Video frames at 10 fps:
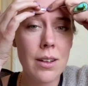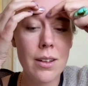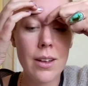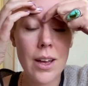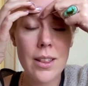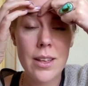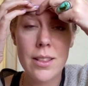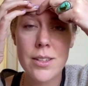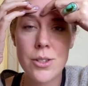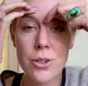I think
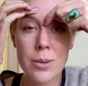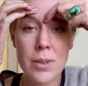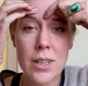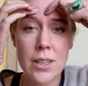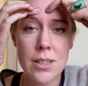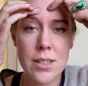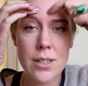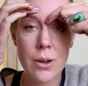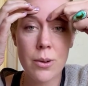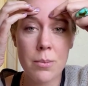this treatment is
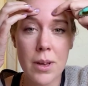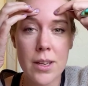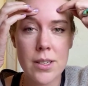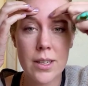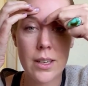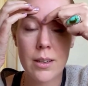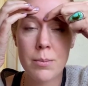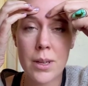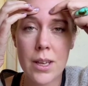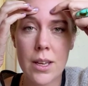so amazing
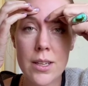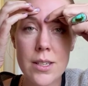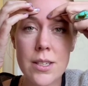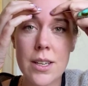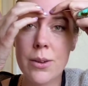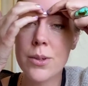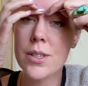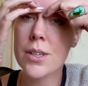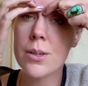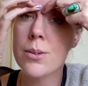because it was
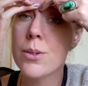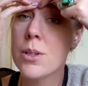used